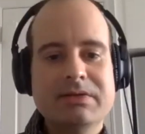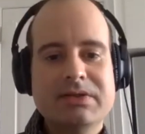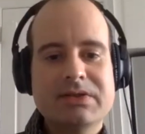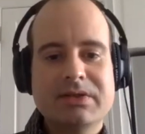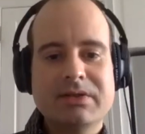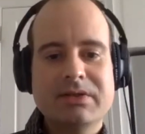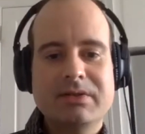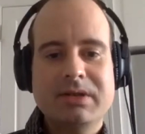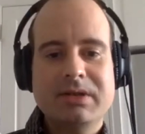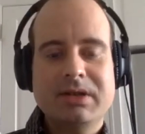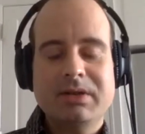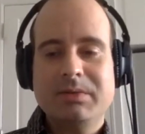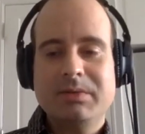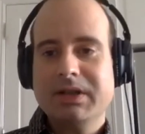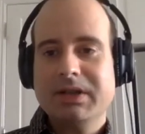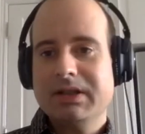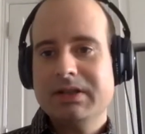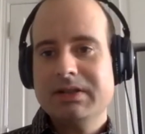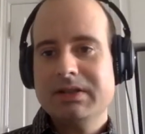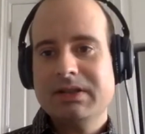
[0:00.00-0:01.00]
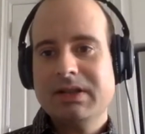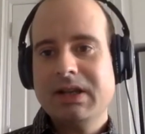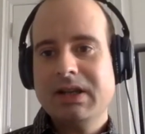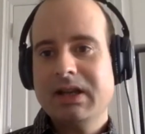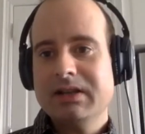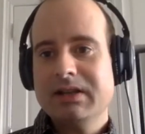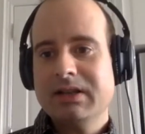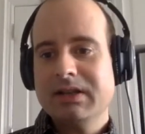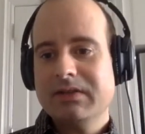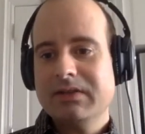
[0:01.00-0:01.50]
So we'll get into
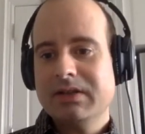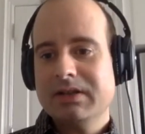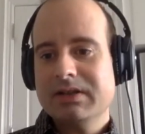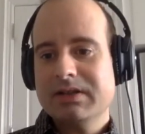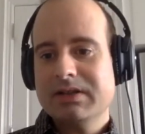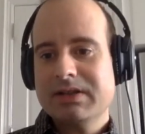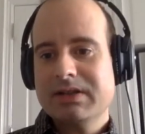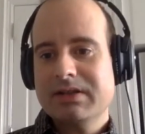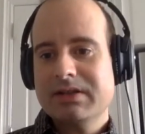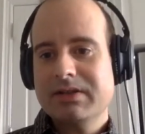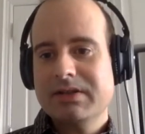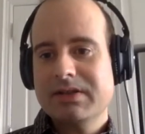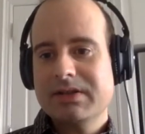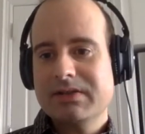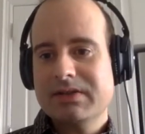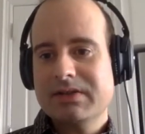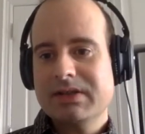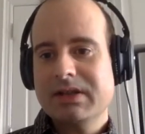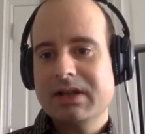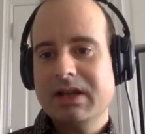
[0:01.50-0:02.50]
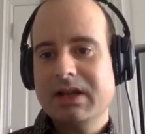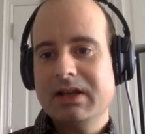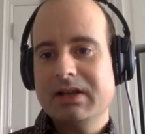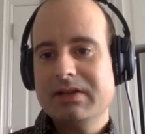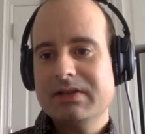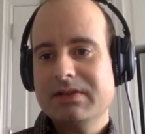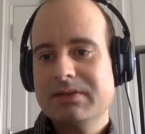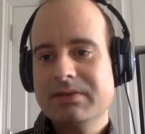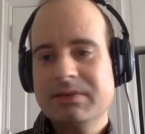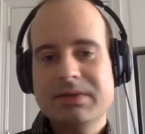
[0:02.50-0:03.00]
that. And I've got a series of slides,